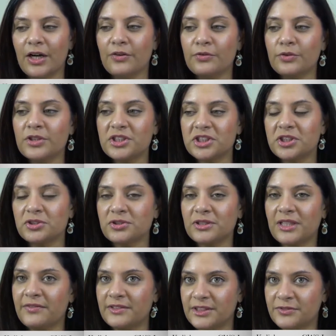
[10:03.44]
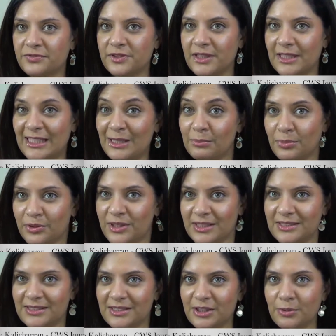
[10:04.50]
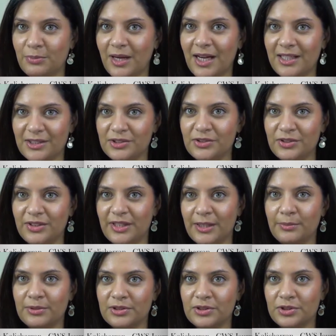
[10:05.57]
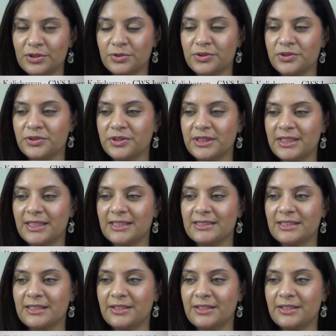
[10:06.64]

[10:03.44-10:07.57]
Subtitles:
of course, children have a different limberness in their body, so they're able to show certain things.